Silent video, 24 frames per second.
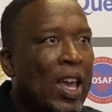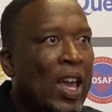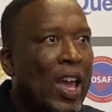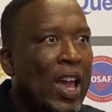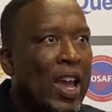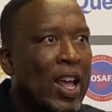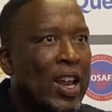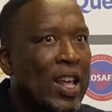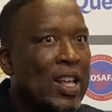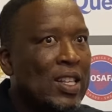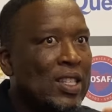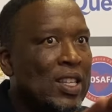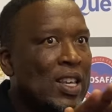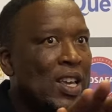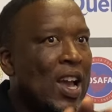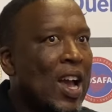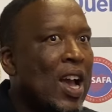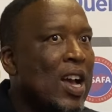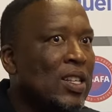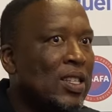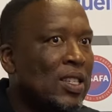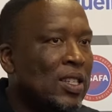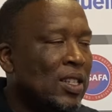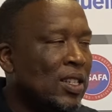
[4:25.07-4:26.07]
and as they
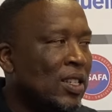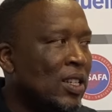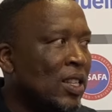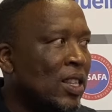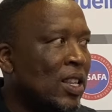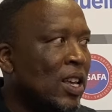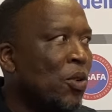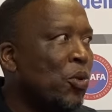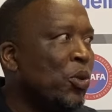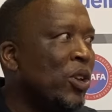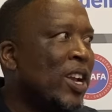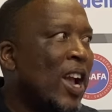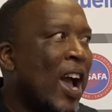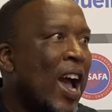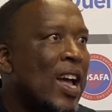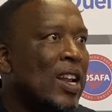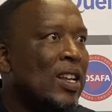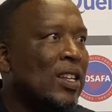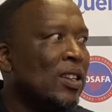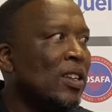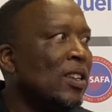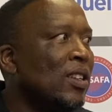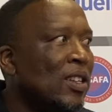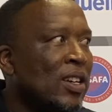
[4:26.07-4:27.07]
are sitting there, we
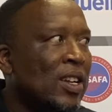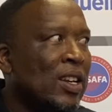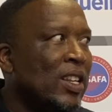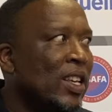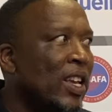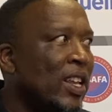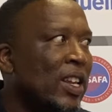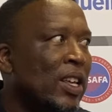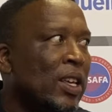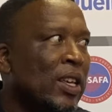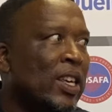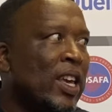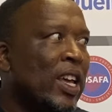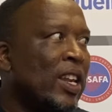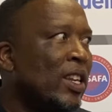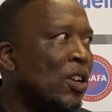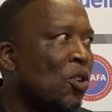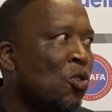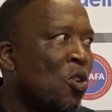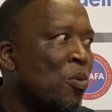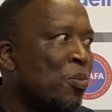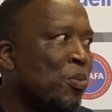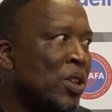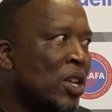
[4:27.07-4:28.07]
can't really get the
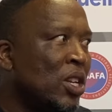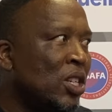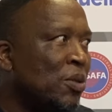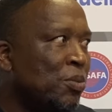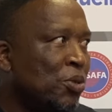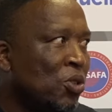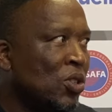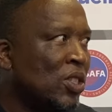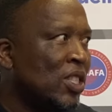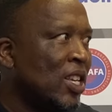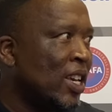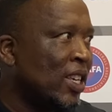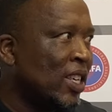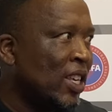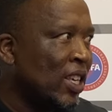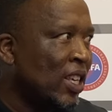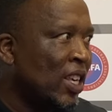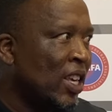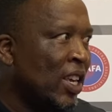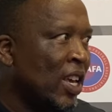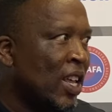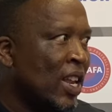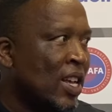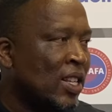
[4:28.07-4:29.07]
combination because they're
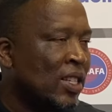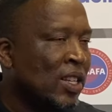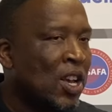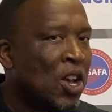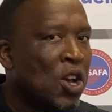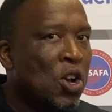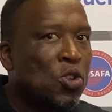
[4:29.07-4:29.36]
kicking at us.